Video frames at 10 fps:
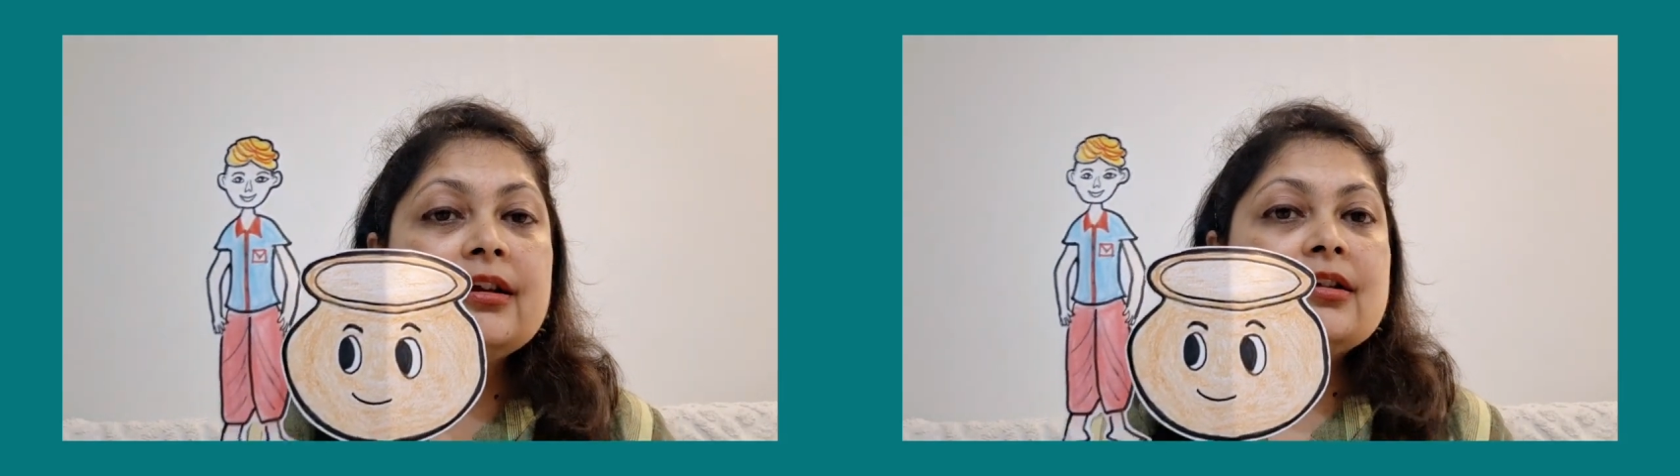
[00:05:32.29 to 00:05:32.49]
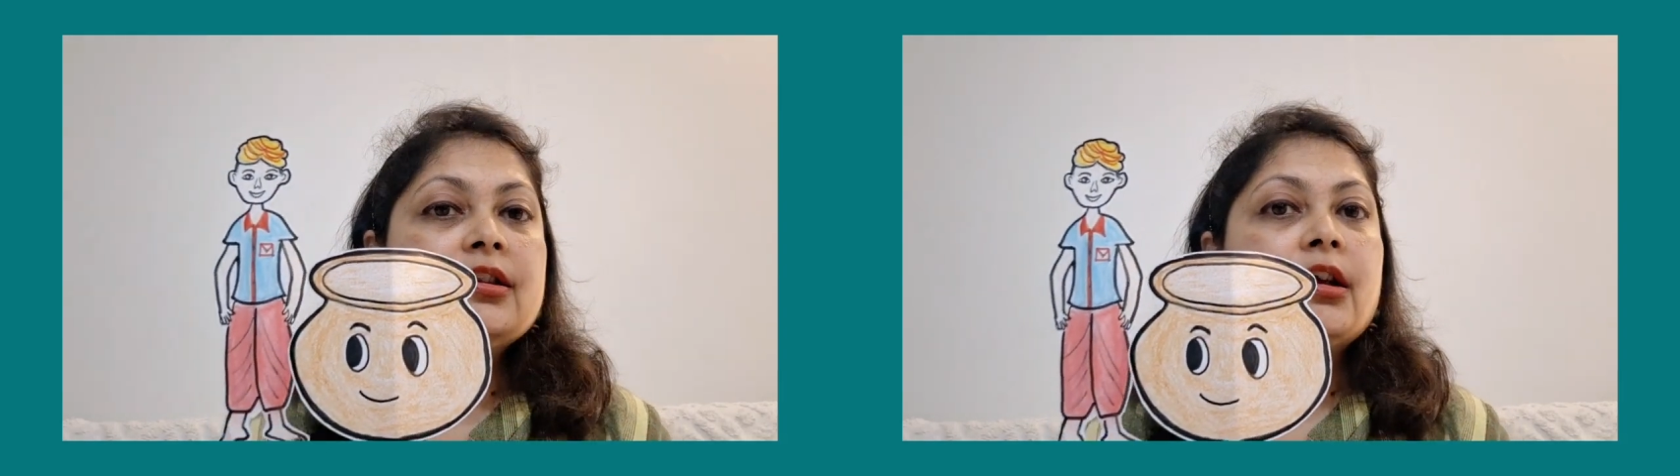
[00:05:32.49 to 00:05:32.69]

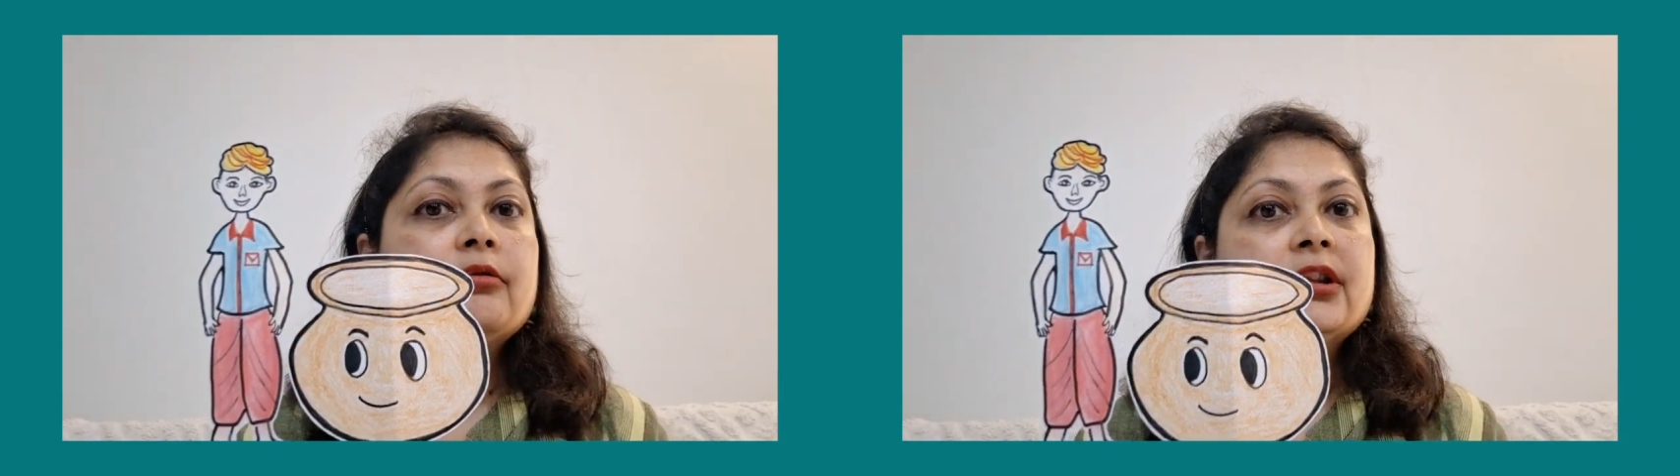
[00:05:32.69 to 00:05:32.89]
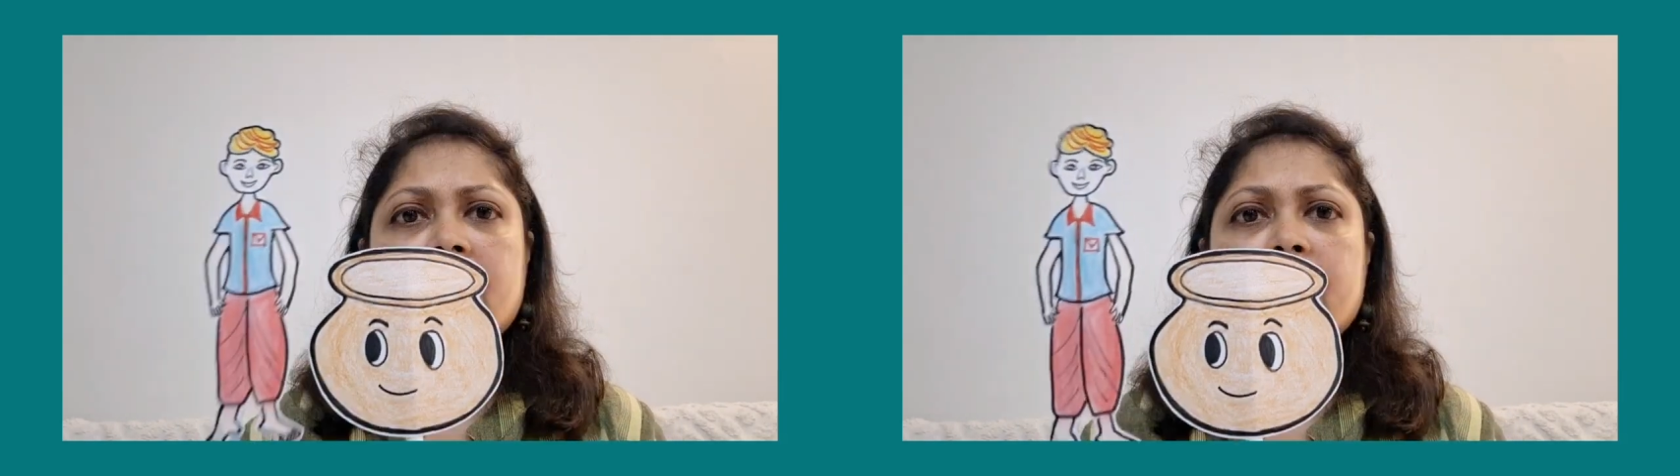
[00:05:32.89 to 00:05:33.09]
Now
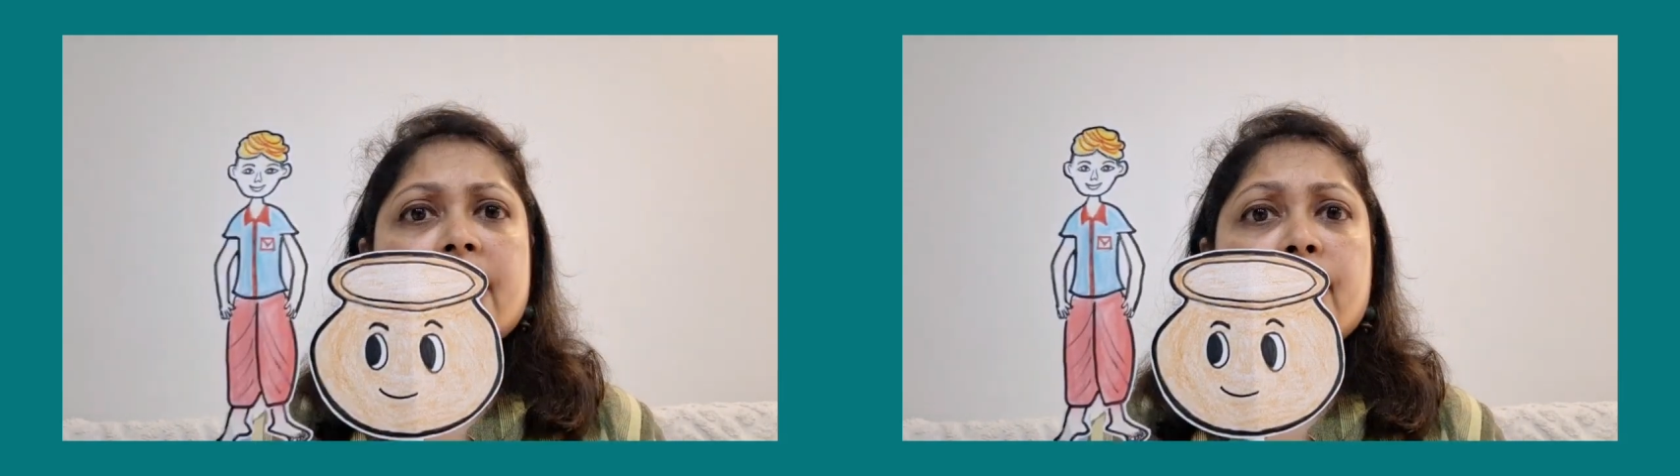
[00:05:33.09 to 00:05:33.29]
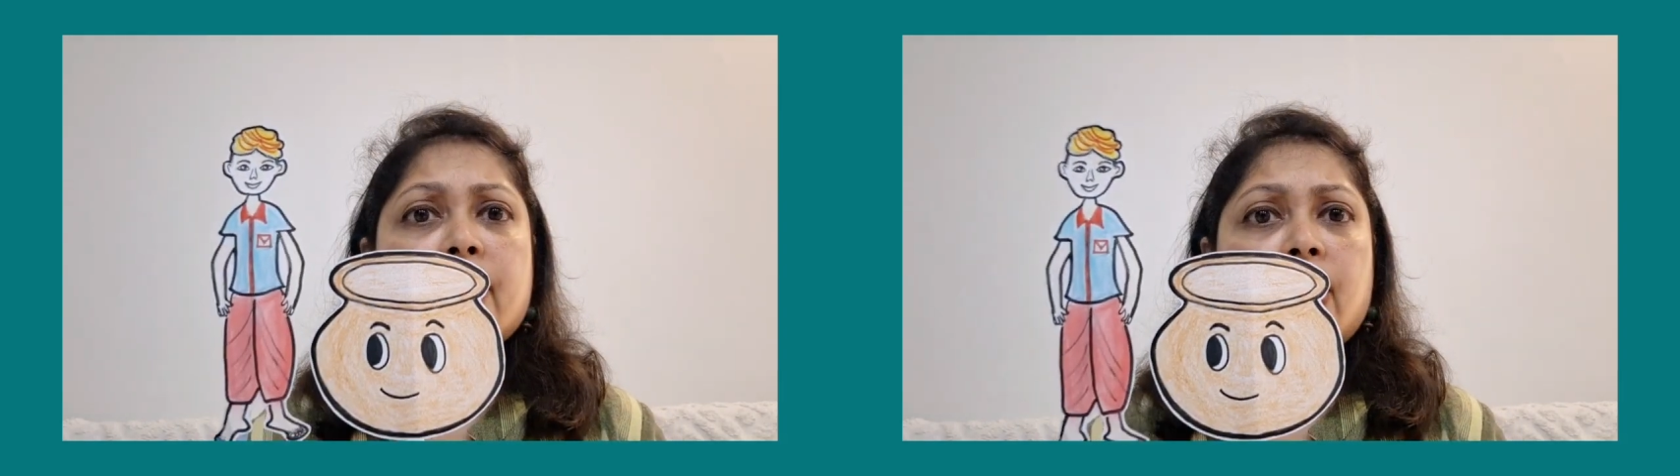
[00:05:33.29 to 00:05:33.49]
neighbor
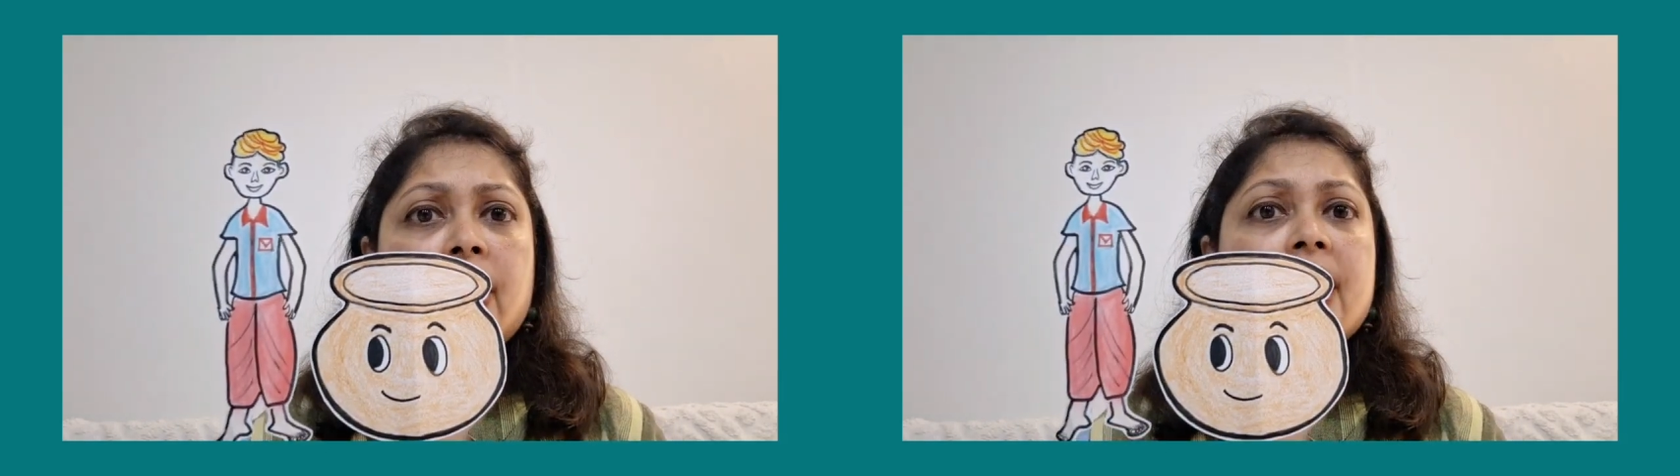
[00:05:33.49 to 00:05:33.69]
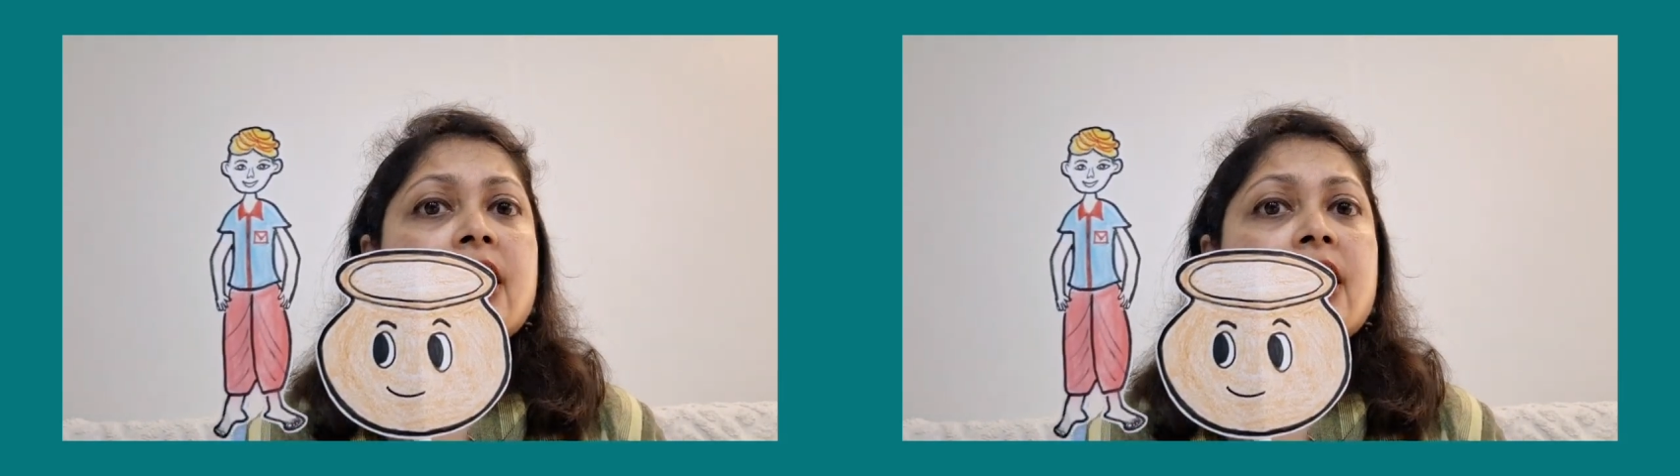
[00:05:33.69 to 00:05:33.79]
boy